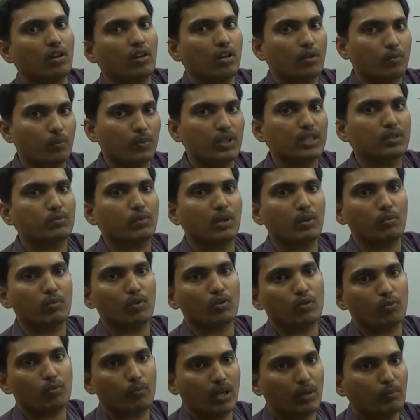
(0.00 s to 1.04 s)
or principal
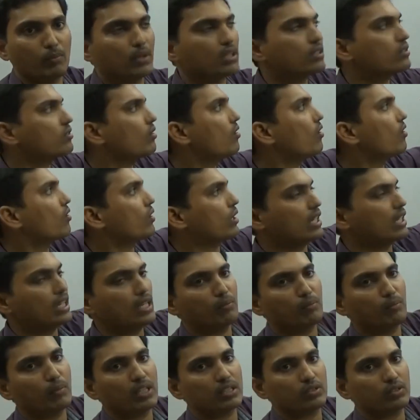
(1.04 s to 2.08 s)
amount of payment or
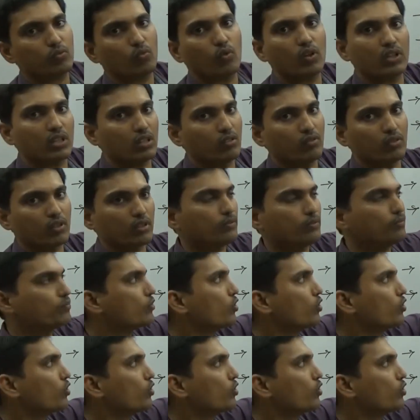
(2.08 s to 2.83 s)
EMIs whatever.